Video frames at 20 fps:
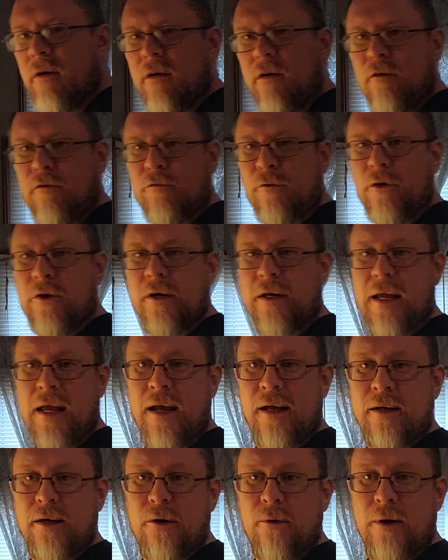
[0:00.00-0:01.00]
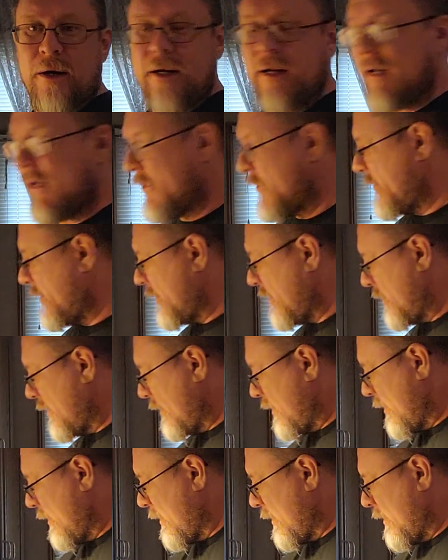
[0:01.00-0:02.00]
For your canned ingredients,
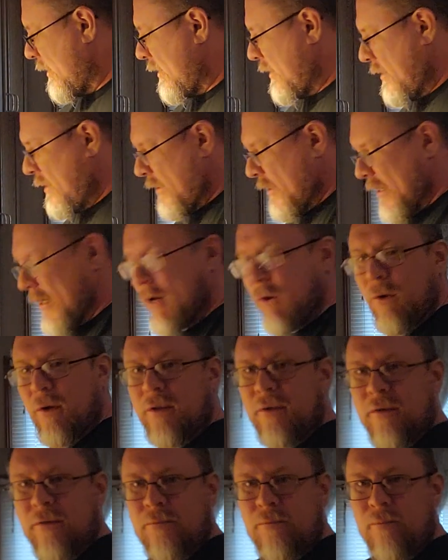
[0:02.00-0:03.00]
I go with